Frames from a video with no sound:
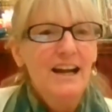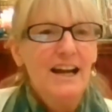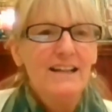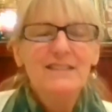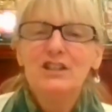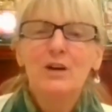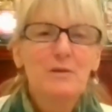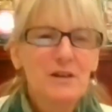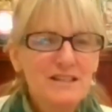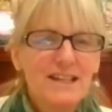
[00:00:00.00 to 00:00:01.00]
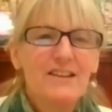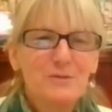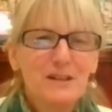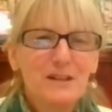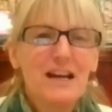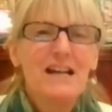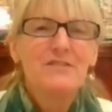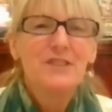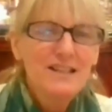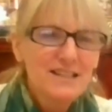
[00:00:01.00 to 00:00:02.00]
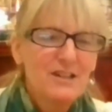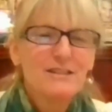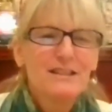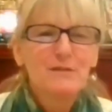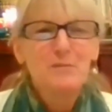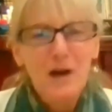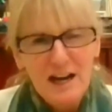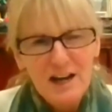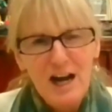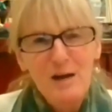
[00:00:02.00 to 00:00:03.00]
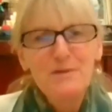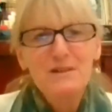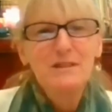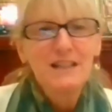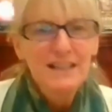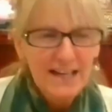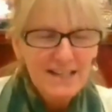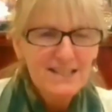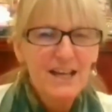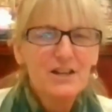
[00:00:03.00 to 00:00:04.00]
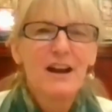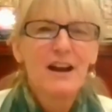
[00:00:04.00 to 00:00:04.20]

And even though we weren't together, we kind of got together and then we'd break up and then we'd get together.